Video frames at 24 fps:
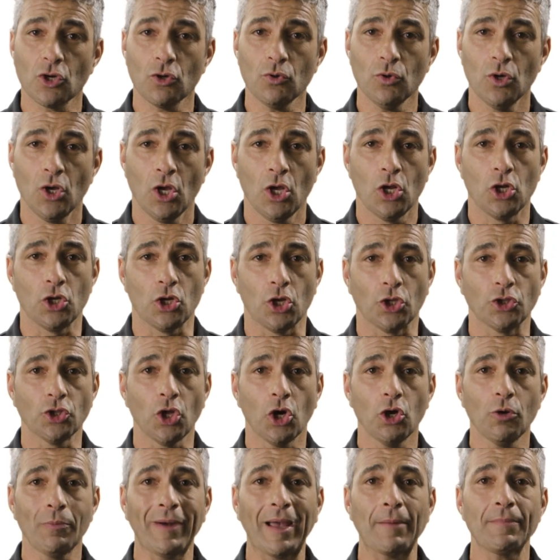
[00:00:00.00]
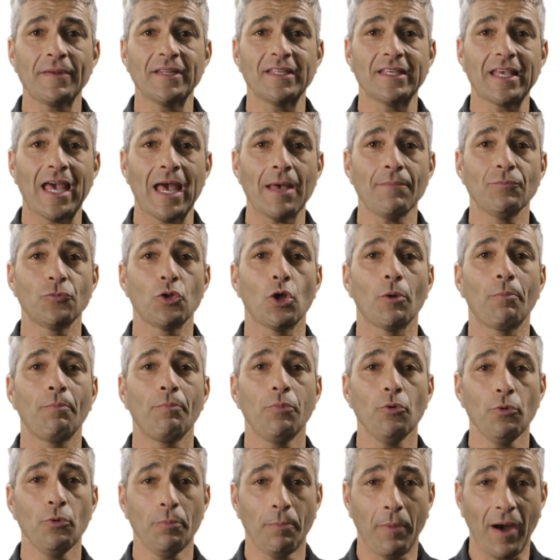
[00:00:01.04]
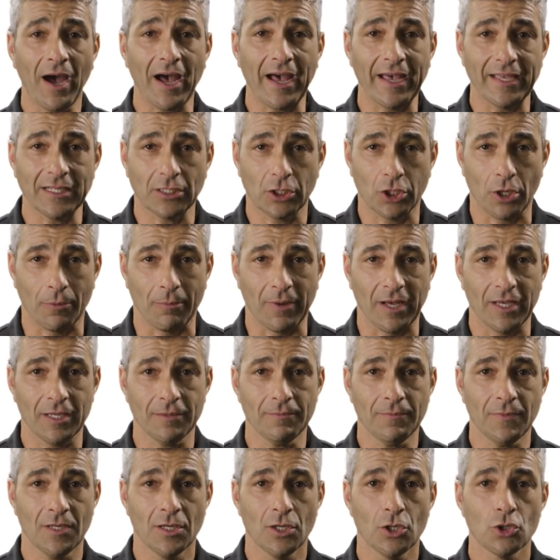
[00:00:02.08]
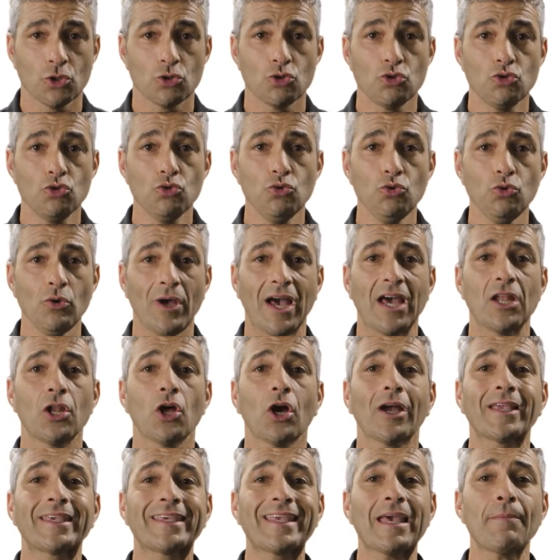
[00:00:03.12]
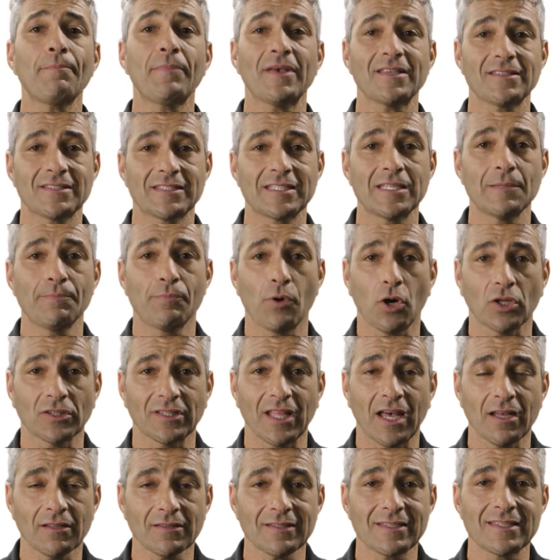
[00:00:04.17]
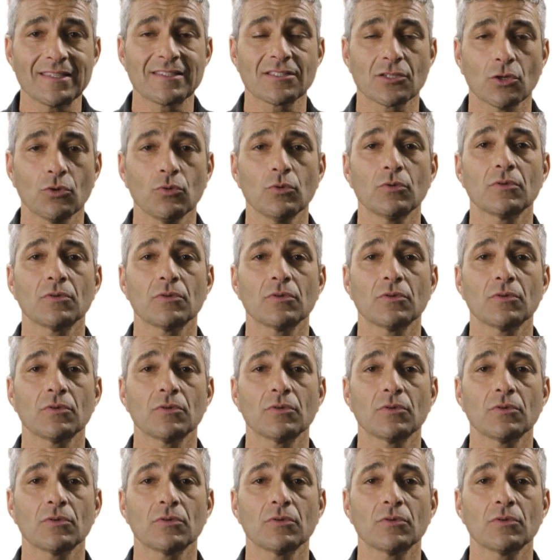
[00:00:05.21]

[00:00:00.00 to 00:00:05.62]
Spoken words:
the applicable quantity cannot be the same due to their different load-bearing capacities.